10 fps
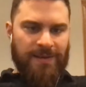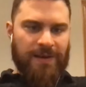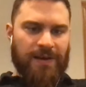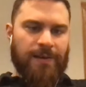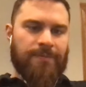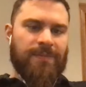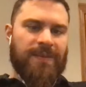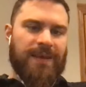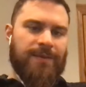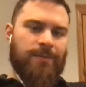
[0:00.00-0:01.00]

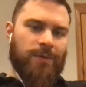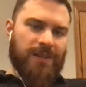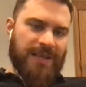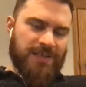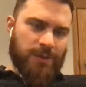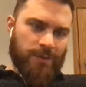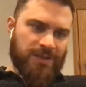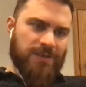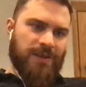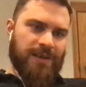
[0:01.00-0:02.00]
that relate to
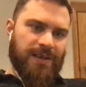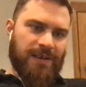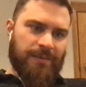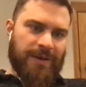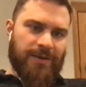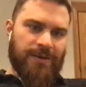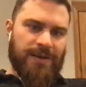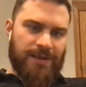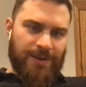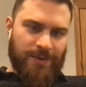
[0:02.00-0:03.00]
what you're talking about
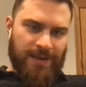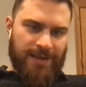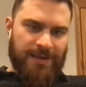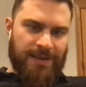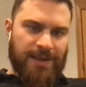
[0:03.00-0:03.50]
in a unit.